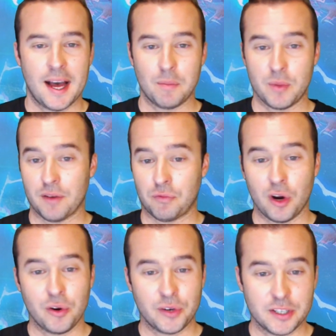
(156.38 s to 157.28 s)
We have
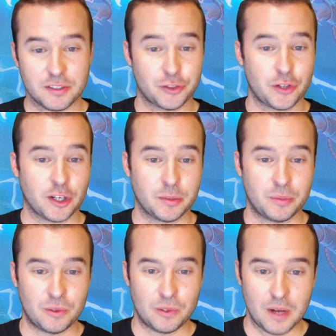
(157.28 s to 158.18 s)
Ronus,
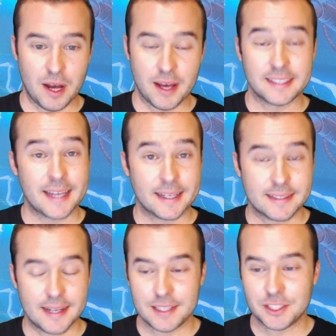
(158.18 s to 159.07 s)
Destructible, and Death
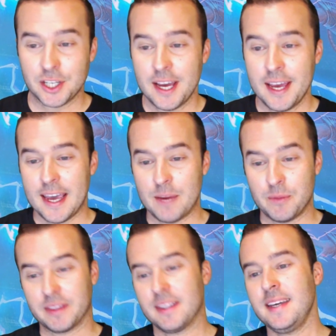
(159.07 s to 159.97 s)
Touch. And
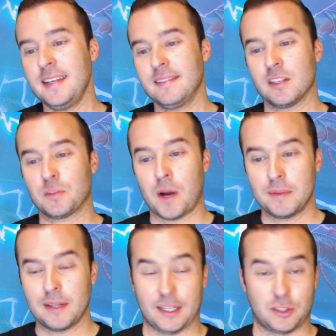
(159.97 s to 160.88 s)
with these, there's probably
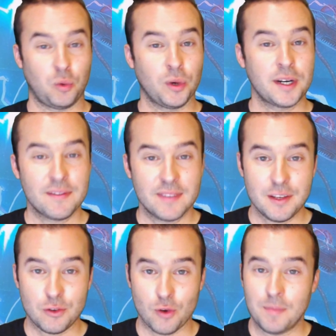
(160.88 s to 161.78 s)
like 20 of
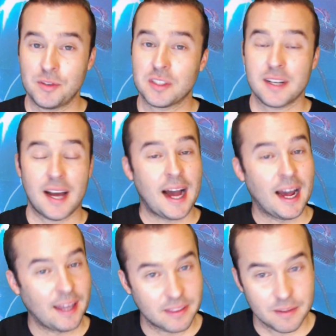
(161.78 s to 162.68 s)
these, so I'm just going to
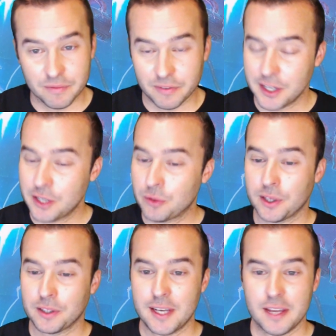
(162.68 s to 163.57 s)
highlight them very
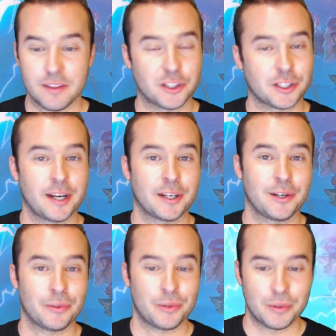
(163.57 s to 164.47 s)
quickly and just kind of go
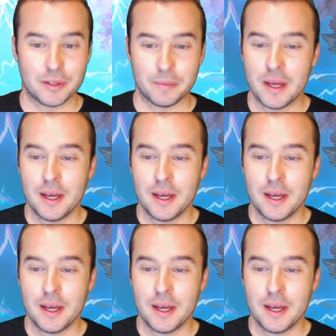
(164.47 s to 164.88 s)
through them.